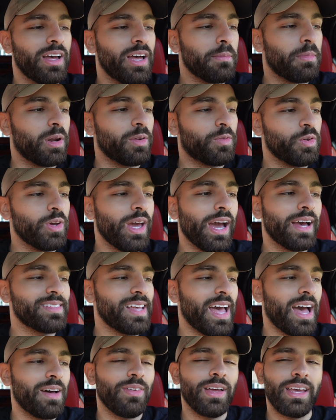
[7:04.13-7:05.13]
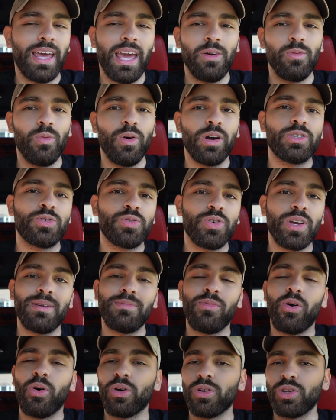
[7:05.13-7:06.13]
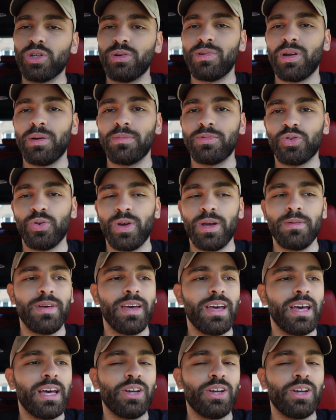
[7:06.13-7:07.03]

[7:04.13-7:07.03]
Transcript: but if you guys have like a wood trim or aluminum trim,